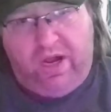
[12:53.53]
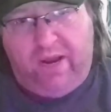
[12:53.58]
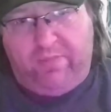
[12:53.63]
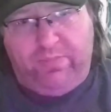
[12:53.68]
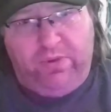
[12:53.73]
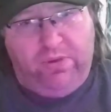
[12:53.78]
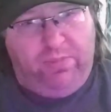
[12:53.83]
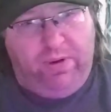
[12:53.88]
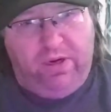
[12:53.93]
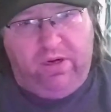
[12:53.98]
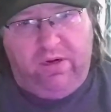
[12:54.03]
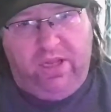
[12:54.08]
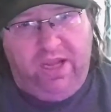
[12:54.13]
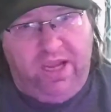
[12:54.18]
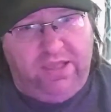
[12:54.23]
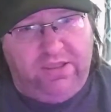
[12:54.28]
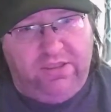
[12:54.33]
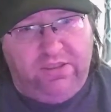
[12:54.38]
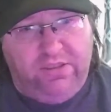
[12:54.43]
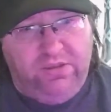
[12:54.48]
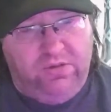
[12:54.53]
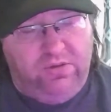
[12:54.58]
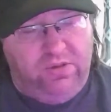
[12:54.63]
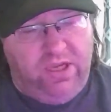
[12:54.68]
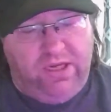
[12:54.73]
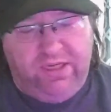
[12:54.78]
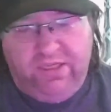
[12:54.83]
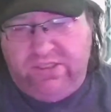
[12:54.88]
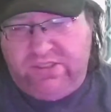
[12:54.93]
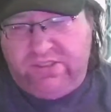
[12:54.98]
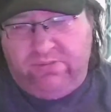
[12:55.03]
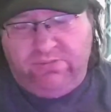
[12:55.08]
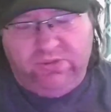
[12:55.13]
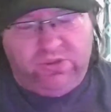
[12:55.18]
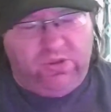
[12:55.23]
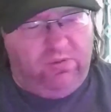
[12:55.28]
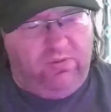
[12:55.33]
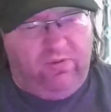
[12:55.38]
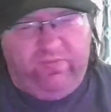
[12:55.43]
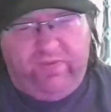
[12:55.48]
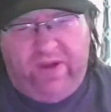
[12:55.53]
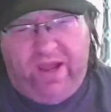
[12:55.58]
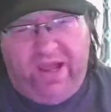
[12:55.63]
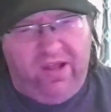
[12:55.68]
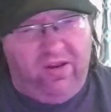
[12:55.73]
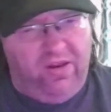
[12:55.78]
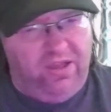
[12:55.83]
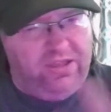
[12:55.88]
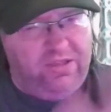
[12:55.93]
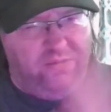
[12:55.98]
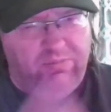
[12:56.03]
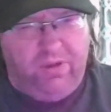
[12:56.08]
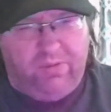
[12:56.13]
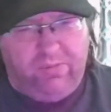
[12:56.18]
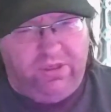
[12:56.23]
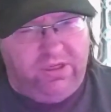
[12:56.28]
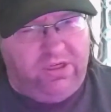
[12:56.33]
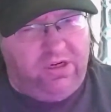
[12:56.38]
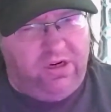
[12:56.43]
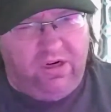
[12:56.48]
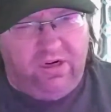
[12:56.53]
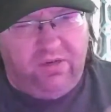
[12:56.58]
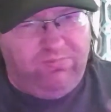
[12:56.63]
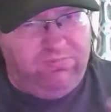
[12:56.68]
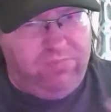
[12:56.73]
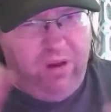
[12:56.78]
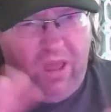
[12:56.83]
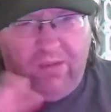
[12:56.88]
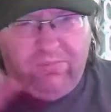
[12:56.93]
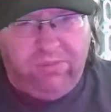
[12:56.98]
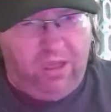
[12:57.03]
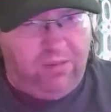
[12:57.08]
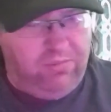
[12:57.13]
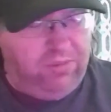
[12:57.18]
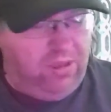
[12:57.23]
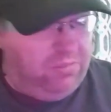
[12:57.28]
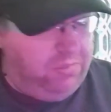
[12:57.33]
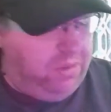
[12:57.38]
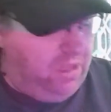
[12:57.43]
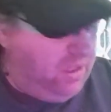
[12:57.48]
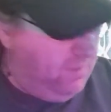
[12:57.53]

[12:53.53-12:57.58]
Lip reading: you apparently had to do. You had to get some sort of a file on your memory card, blah, blah, blah, blah.